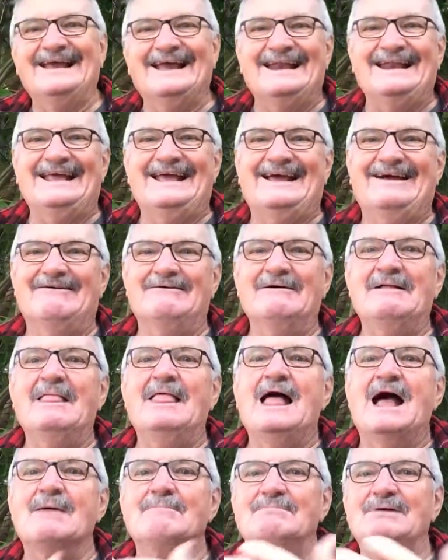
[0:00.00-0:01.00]
Anyhow,
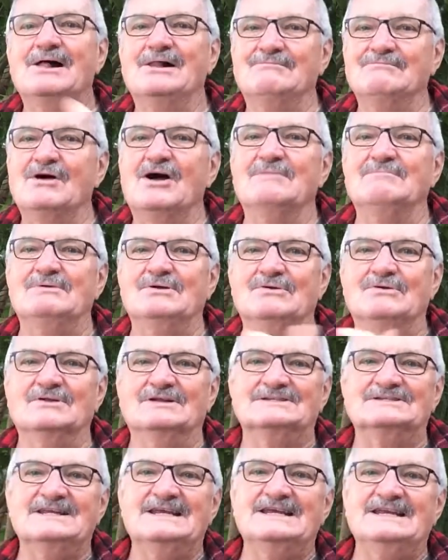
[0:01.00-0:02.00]
a belt might be
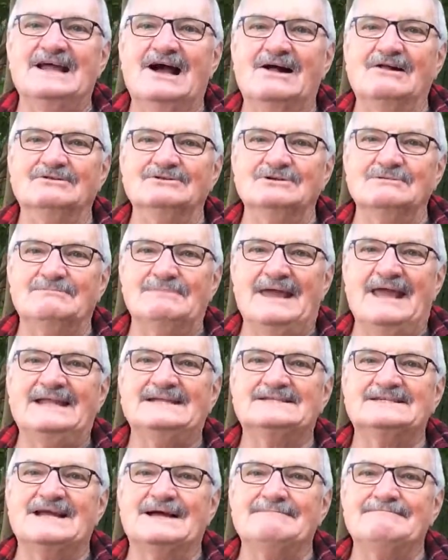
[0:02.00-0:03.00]
all it's need to hold your
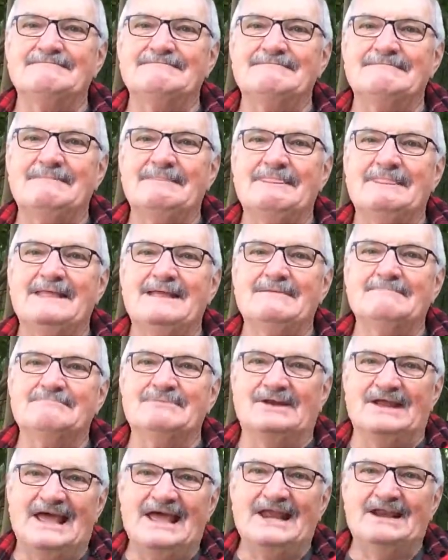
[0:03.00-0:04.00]
pants up,
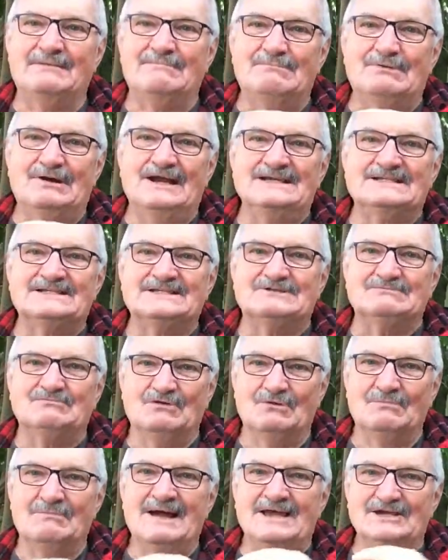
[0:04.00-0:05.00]
but added braces
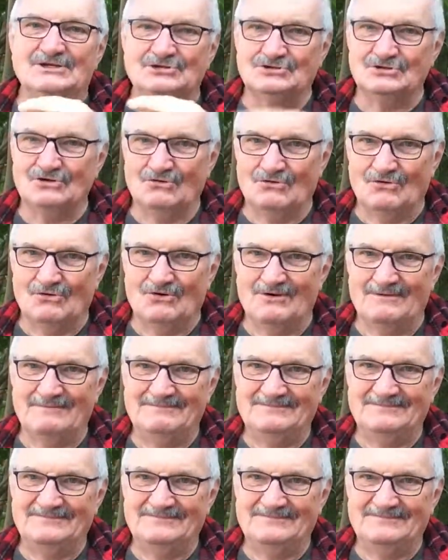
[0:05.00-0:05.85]
will make sure.